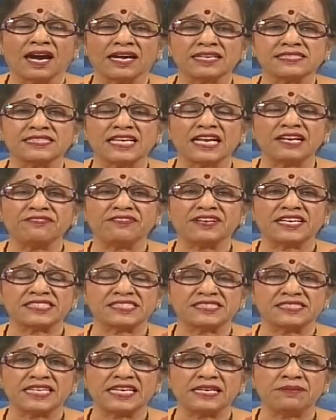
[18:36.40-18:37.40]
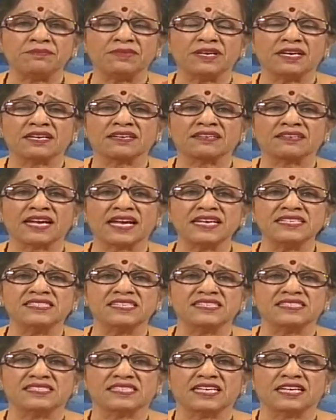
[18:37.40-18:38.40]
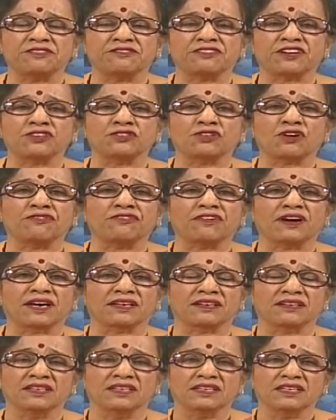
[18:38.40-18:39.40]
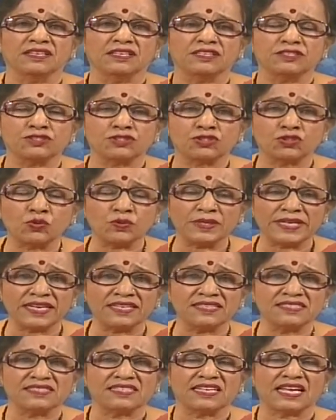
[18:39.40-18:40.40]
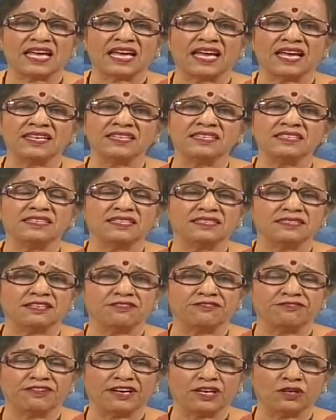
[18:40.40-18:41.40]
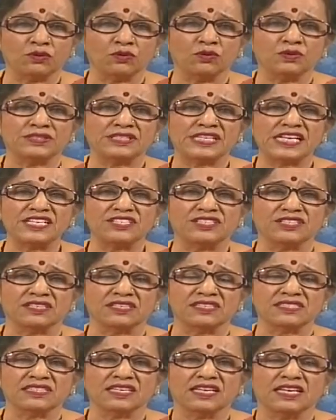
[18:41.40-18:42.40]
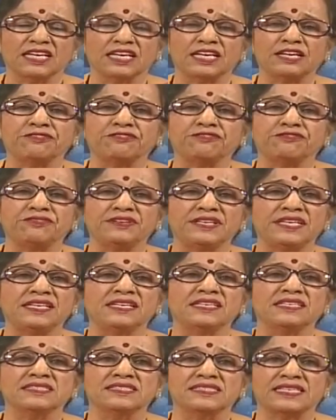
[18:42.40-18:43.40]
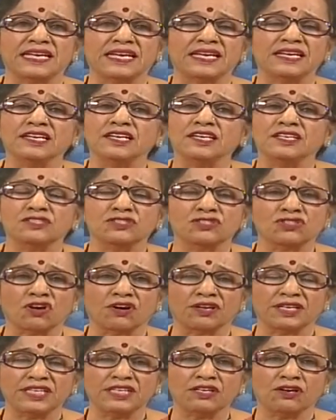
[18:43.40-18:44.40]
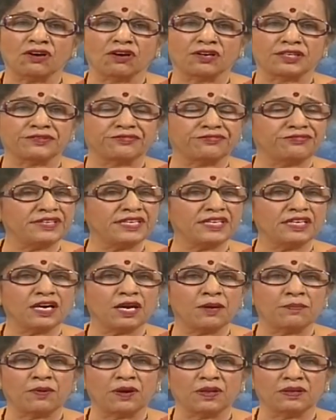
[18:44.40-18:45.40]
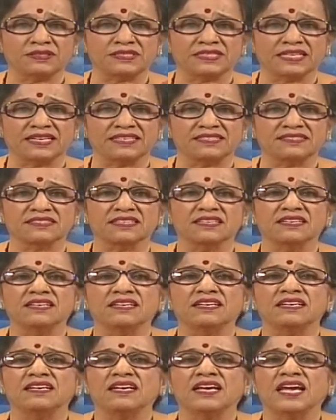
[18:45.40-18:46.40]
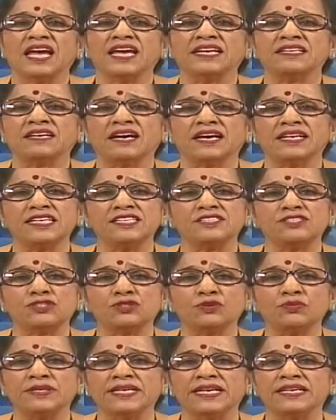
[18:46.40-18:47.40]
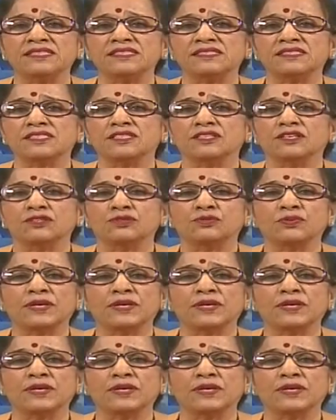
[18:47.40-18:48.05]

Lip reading: our self-esteem rises in front of our students and the fellow teachers if we say sorry or if we apologize. Encourage students